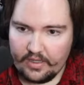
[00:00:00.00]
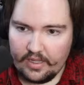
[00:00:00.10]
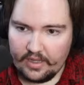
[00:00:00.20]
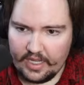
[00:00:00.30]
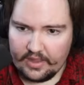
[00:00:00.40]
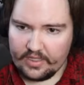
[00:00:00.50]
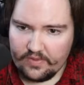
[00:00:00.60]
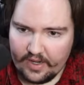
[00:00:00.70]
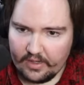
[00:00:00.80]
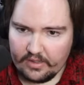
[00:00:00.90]
And like, that's
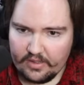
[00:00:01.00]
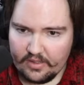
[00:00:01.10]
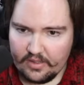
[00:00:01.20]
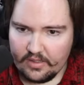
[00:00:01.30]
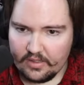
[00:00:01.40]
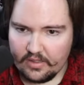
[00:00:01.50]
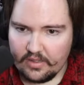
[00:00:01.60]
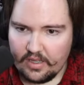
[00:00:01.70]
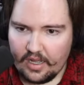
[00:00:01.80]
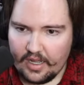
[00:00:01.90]
fair.
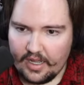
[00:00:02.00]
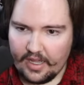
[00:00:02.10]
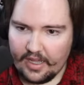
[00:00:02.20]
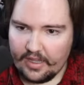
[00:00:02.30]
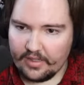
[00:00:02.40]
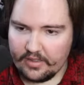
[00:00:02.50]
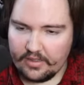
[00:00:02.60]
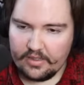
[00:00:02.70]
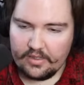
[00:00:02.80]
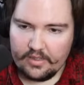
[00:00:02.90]
I
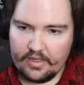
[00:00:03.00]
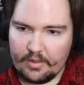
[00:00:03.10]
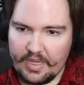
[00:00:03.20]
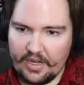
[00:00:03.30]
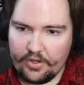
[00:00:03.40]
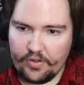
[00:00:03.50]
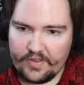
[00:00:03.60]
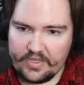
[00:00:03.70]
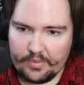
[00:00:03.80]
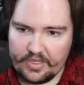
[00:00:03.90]
mean, I don't know if
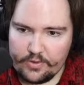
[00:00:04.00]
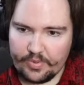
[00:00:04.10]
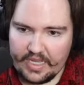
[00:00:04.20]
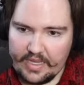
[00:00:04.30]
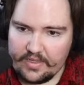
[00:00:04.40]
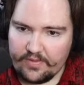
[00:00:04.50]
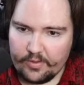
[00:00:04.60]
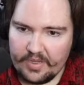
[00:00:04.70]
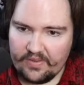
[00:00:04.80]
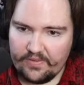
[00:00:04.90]
it's something super easy for
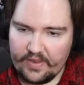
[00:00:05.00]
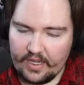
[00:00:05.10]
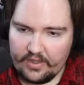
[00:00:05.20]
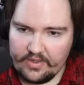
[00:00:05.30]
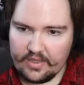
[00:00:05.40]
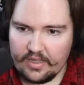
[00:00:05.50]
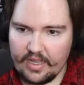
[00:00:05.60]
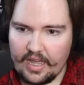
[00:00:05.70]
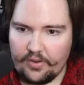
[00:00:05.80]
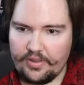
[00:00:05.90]
me to fix.
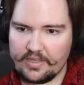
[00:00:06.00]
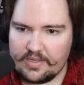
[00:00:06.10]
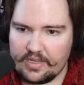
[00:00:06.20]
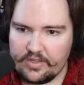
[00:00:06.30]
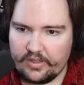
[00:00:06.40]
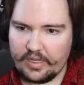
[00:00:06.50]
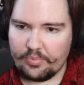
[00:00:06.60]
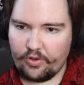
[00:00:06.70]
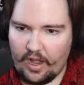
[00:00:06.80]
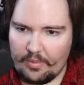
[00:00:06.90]
I don't think it's necessarily a
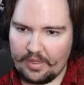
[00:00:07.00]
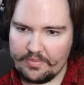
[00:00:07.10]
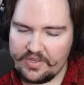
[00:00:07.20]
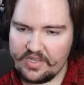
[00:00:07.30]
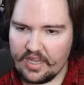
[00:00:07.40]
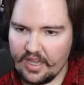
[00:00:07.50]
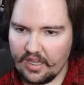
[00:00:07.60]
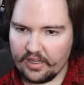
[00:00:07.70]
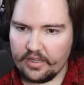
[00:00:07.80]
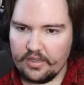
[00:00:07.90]
problem
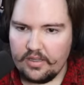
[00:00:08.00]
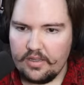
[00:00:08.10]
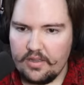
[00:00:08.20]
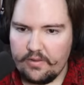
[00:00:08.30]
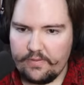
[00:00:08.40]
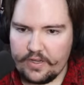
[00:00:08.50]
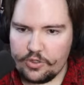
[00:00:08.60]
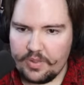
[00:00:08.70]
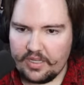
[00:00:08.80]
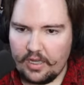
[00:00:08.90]
seeing fish
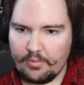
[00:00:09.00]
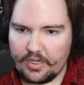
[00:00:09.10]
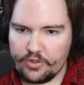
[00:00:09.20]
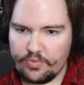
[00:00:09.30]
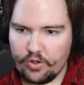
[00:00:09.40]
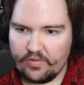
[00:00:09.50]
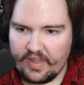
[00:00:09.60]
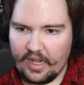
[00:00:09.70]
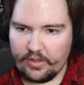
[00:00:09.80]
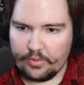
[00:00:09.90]
become much more
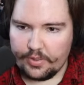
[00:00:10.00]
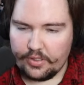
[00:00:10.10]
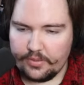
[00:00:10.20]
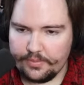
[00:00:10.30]
valuable.